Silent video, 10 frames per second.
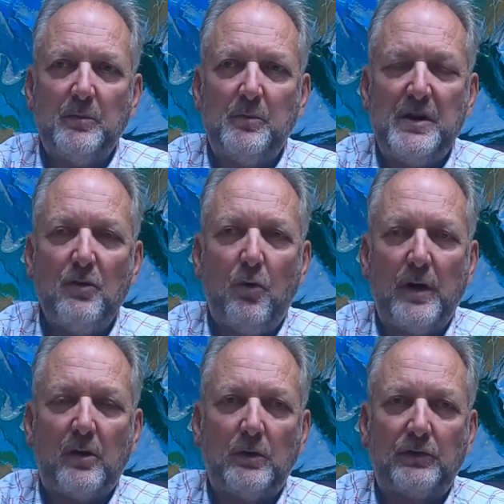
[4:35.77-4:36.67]
Be
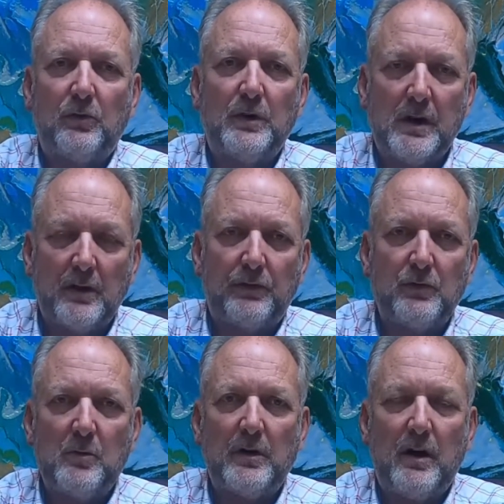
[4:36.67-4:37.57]
aware what's going on
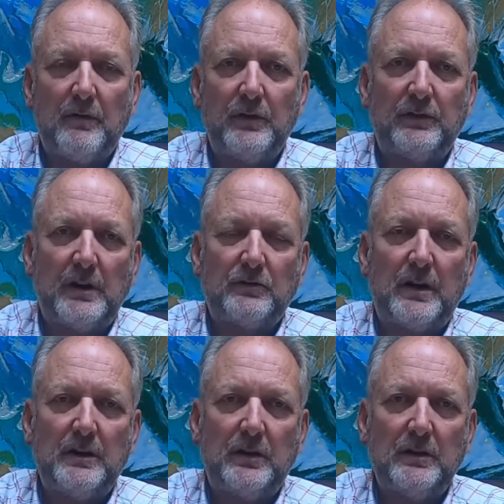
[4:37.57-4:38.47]
through my office. I
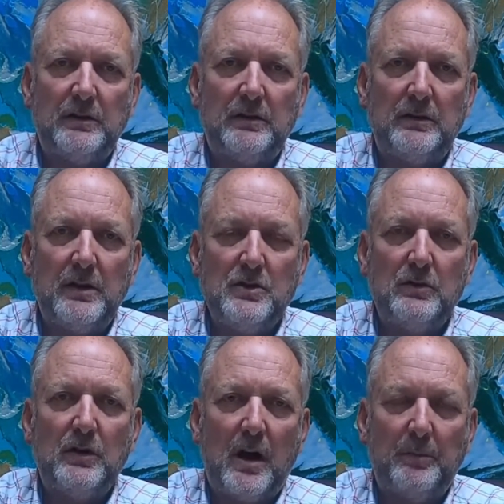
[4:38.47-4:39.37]
try to continue
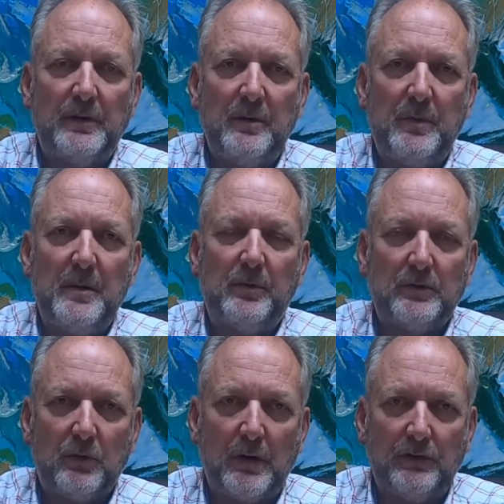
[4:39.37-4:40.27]
to update
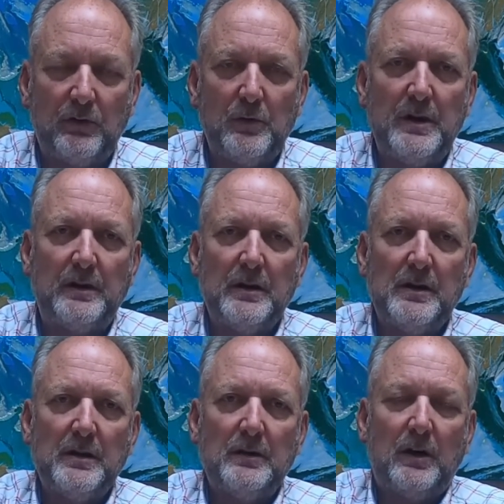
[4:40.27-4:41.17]
people twice a week
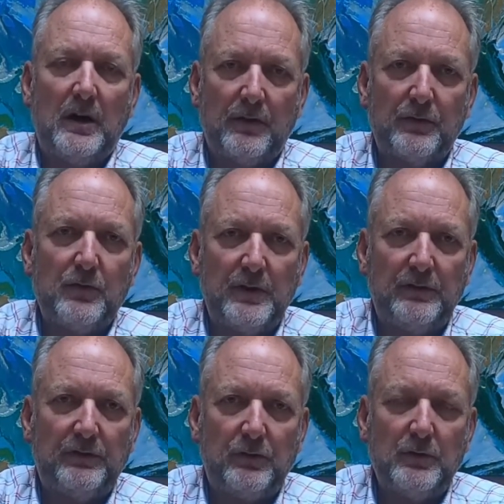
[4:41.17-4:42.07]
through
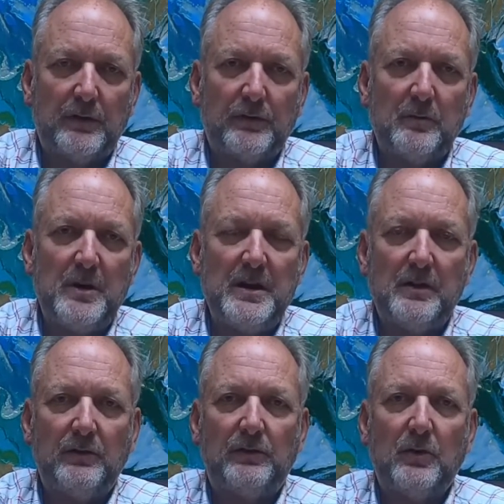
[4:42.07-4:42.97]
these two different
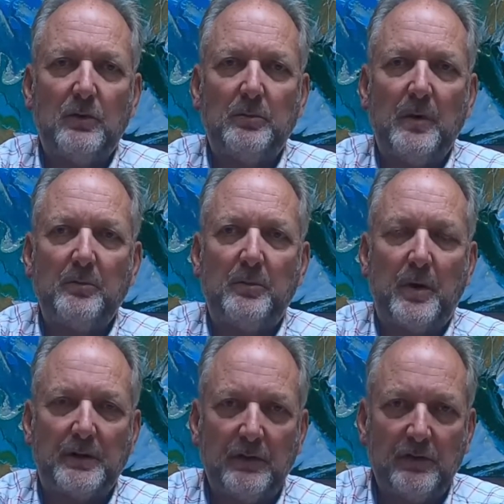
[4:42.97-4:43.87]
medias. So
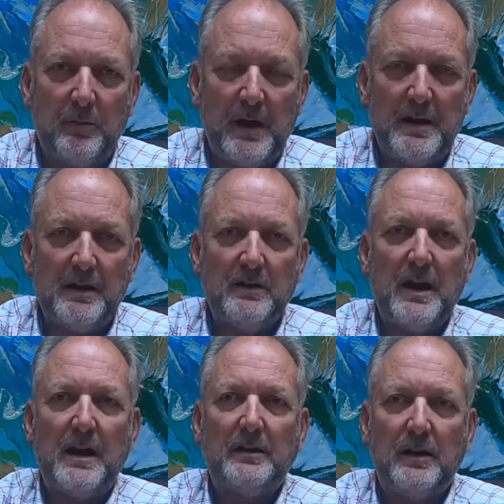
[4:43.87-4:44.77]
participating in
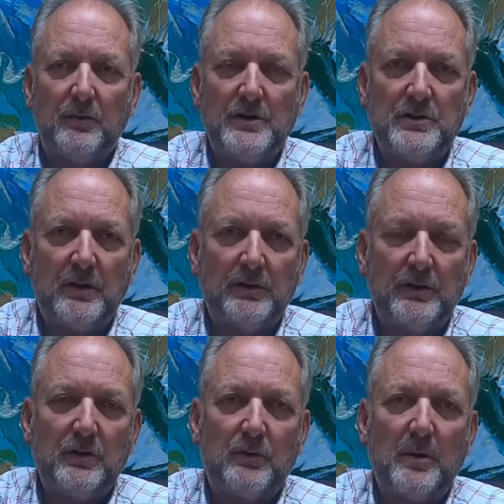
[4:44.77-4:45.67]
that and reaching out
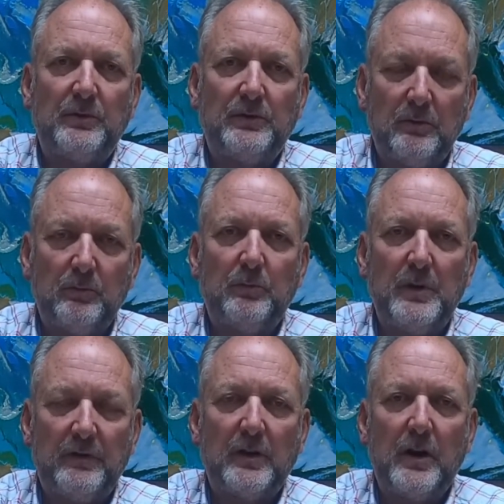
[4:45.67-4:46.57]
to your reps
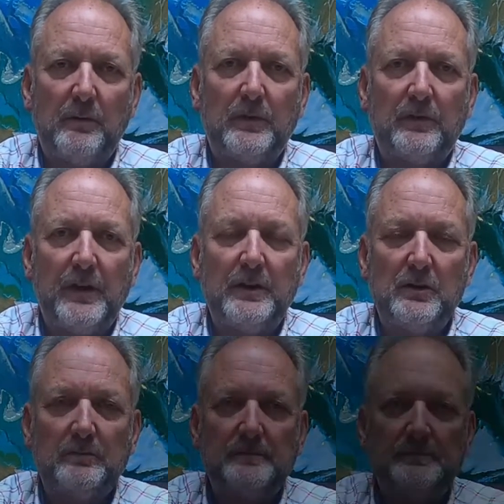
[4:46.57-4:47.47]
be very helpful. Thank you.